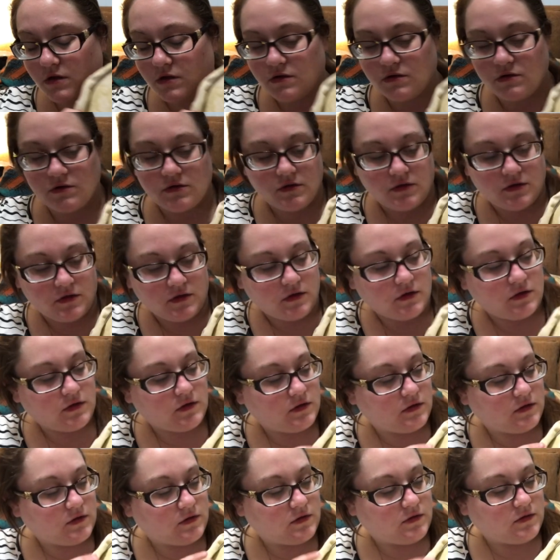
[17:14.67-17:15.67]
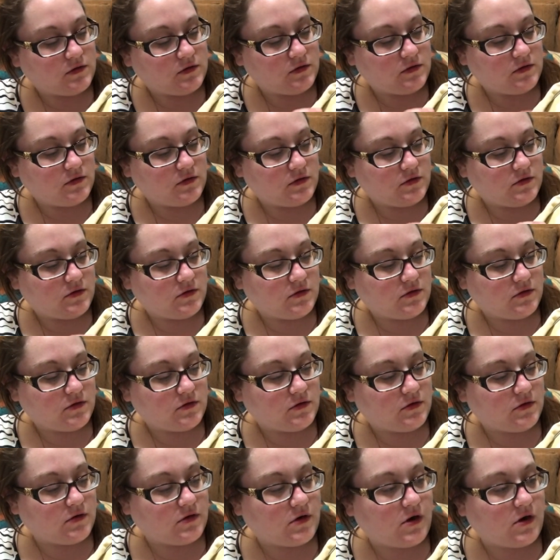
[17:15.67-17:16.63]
Nobody speaks.